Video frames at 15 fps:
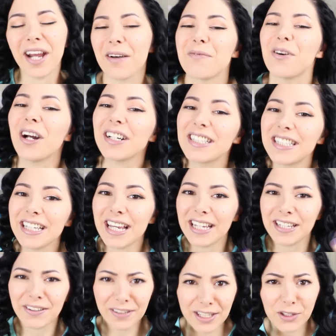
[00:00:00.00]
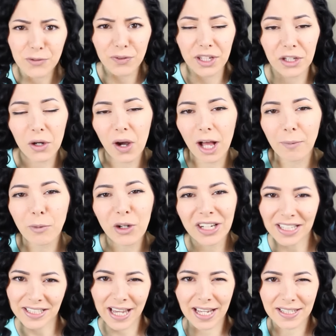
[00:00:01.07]
I'm Roxy and in this video I'm
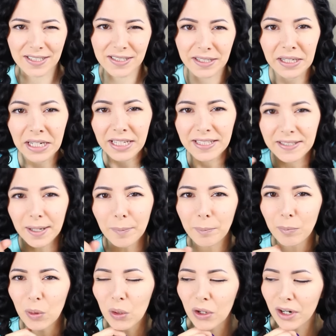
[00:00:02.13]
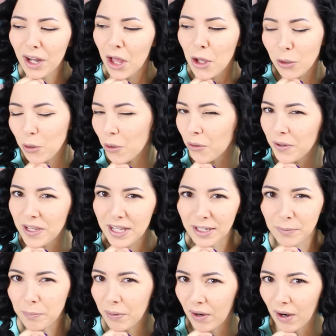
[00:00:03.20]
gonna test some more Korean